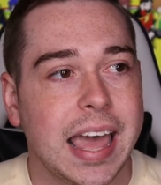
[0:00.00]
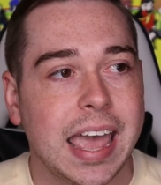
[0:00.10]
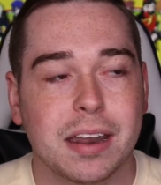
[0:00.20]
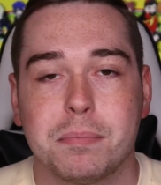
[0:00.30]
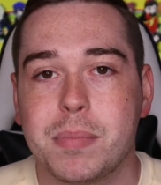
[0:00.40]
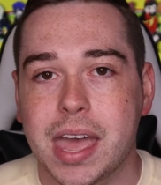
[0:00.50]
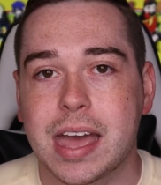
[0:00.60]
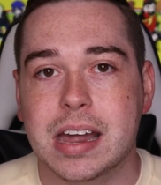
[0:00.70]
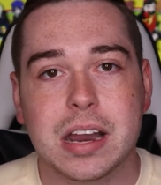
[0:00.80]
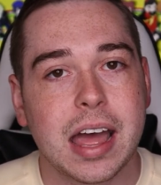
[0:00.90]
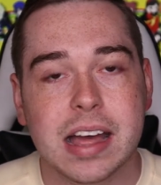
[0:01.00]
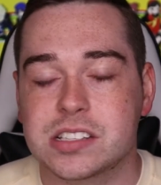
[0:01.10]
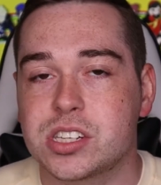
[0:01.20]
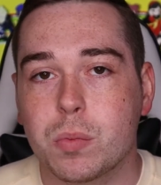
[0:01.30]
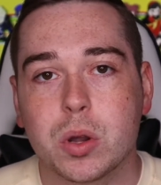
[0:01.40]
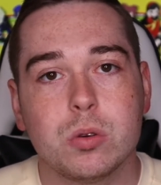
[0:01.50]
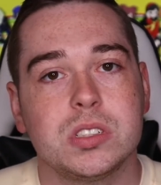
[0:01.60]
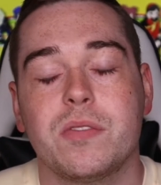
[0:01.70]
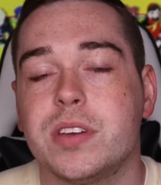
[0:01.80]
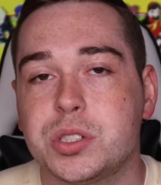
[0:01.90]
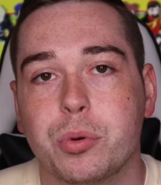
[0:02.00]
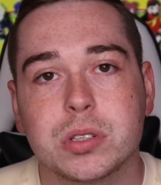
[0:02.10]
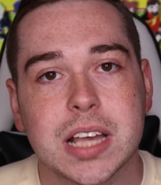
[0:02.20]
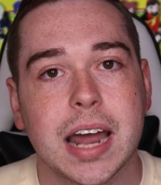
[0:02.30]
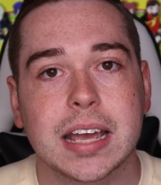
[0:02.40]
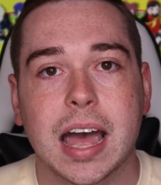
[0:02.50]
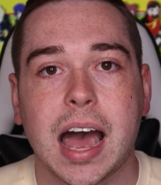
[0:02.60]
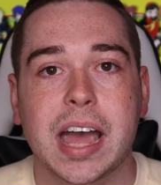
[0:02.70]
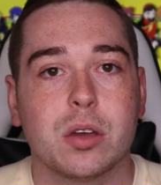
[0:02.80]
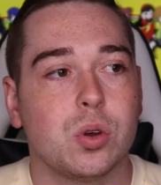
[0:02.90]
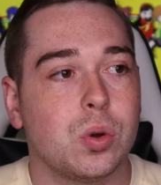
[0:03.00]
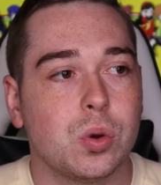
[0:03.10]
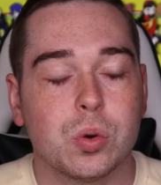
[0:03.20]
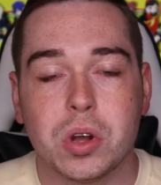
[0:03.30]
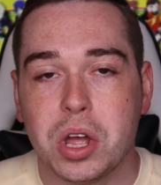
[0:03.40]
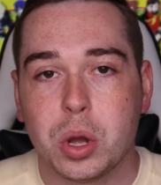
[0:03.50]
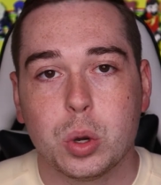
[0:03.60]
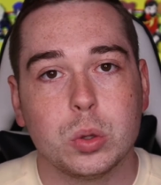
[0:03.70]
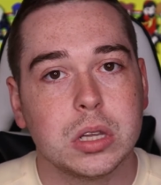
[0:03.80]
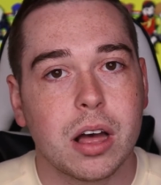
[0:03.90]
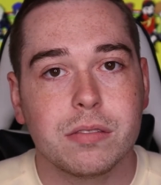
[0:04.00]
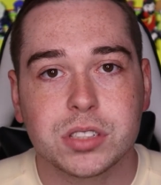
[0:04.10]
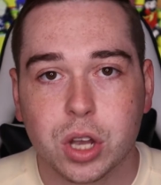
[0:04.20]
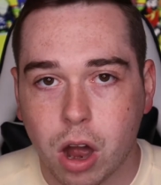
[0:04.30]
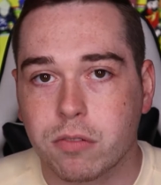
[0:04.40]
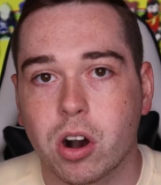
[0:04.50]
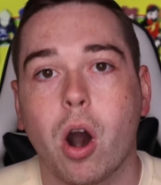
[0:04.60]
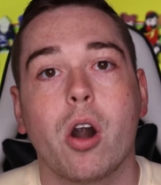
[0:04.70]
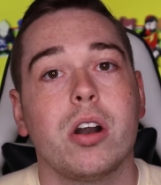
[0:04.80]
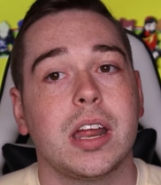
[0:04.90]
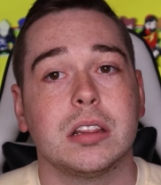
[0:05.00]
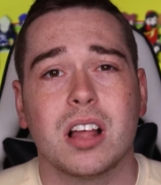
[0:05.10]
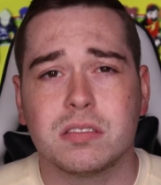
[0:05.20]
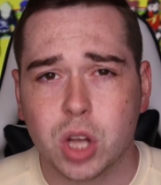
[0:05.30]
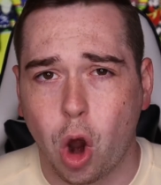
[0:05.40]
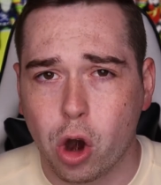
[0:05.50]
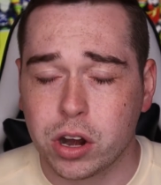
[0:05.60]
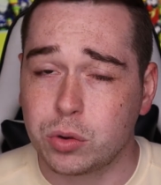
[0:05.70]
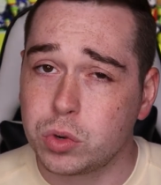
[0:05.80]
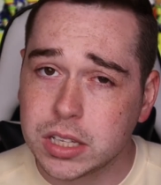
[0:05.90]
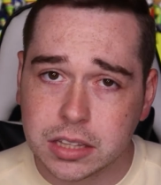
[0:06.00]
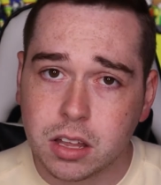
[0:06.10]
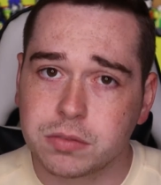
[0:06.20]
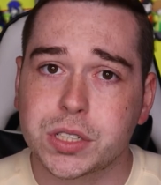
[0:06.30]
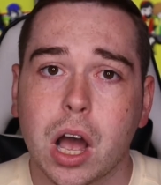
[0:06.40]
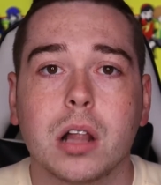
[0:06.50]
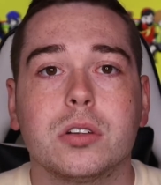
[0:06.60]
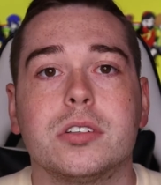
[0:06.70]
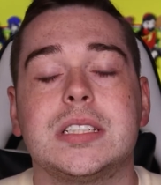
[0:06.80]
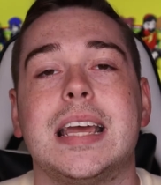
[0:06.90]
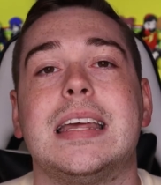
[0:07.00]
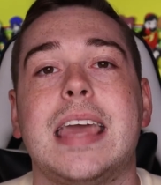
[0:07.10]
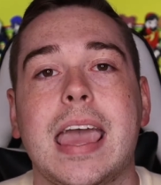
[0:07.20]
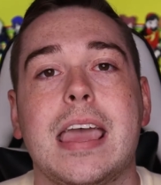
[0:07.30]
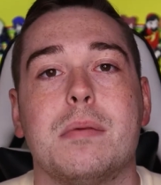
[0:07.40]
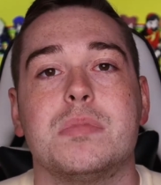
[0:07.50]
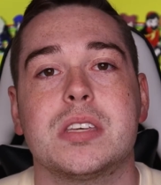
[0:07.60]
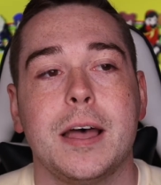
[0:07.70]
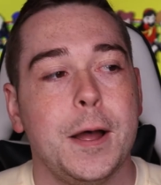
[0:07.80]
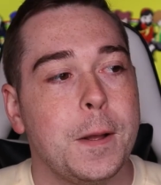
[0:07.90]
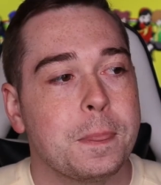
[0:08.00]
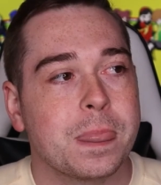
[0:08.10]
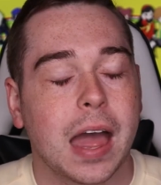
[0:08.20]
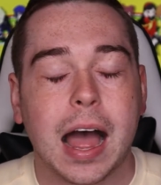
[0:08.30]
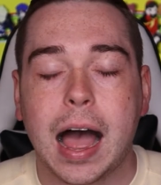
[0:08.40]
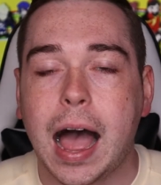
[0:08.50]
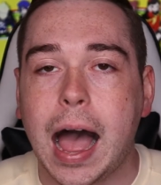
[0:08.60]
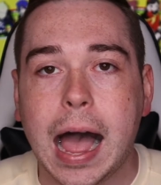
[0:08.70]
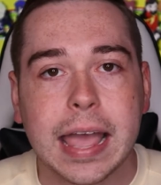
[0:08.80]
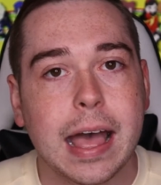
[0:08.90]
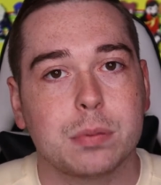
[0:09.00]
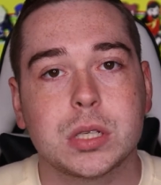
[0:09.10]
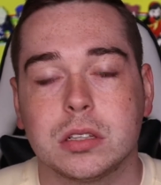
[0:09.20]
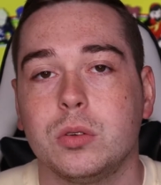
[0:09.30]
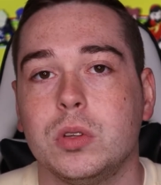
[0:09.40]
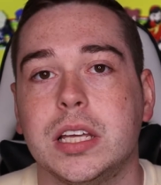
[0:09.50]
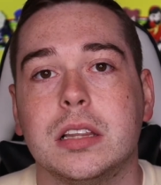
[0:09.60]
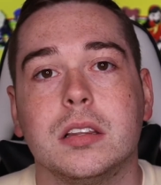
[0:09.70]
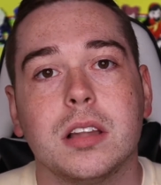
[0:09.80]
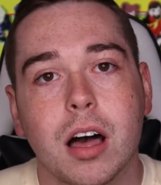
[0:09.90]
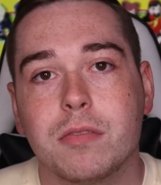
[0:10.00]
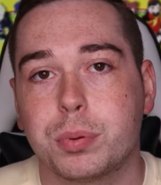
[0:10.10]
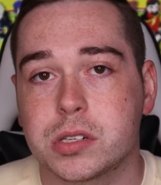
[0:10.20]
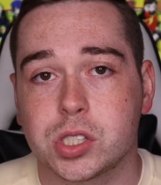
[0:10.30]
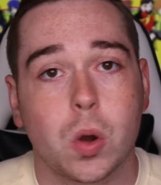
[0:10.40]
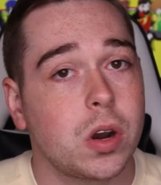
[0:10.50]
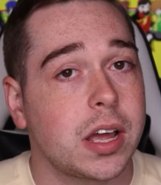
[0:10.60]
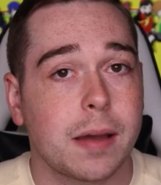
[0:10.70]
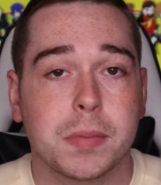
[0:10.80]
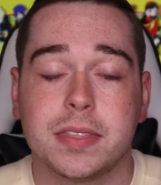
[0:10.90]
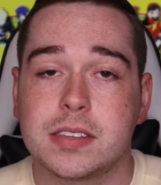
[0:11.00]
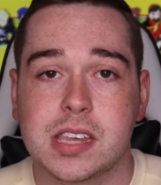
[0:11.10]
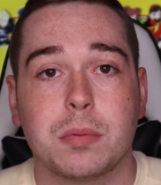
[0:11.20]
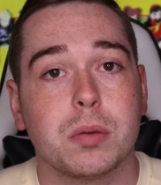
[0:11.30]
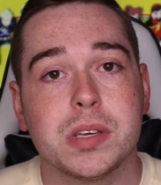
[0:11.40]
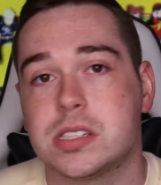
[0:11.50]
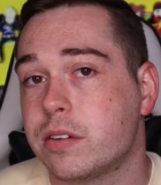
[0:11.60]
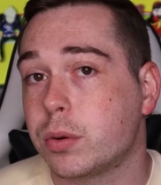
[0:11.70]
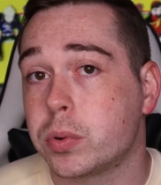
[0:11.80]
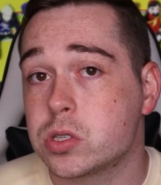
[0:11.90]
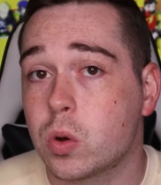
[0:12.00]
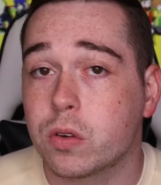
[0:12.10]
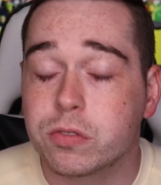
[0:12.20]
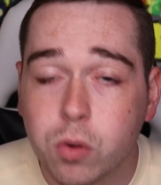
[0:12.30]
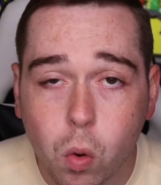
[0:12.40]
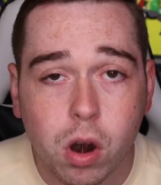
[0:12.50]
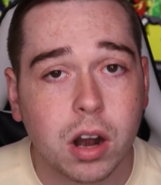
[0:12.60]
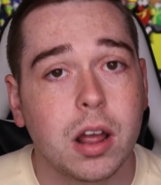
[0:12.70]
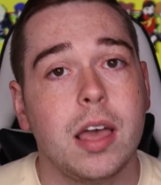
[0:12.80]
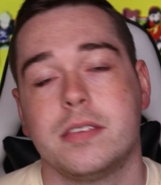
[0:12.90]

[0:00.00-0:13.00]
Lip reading: And man, as someone who's a visuals kind of guy who loves cover art and really loves colors in games, I absolutely love Persona. I mean, the same could be said for Persona 4,